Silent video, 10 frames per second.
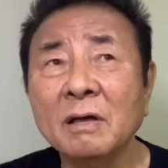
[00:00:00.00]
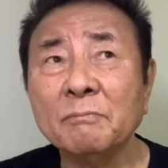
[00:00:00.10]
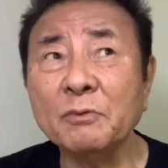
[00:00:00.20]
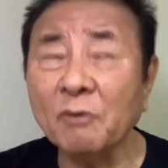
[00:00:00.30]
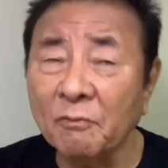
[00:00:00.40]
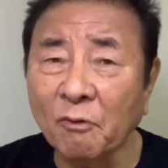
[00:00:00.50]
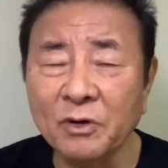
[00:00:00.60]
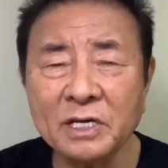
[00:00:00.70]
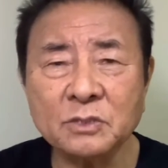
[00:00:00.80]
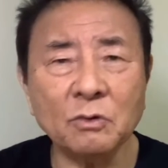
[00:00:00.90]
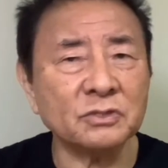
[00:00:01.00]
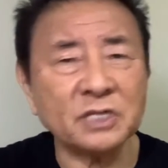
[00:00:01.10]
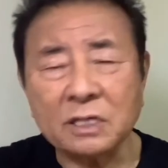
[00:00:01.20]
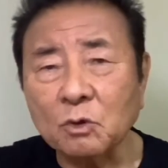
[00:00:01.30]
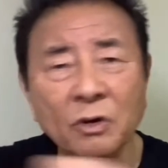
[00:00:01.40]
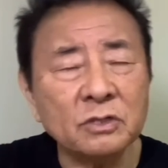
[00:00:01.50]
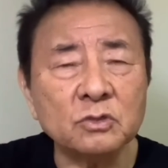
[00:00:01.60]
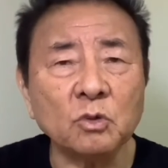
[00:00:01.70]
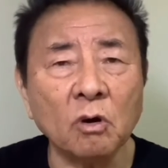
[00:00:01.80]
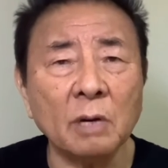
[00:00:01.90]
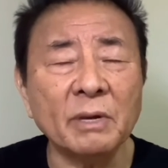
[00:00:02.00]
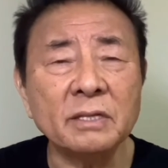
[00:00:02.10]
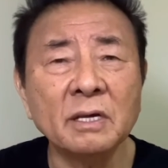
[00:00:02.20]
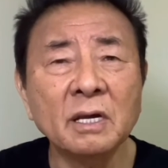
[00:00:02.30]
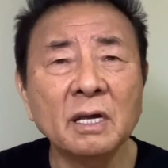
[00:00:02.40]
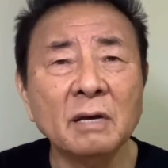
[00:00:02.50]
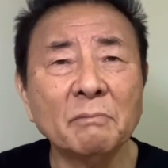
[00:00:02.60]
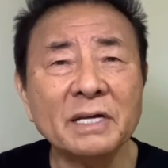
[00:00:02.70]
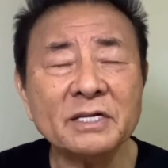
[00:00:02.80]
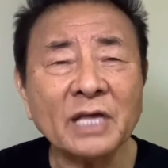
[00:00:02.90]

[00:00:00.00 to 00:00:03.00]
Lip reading: before 4 years old, start going to tournament. By the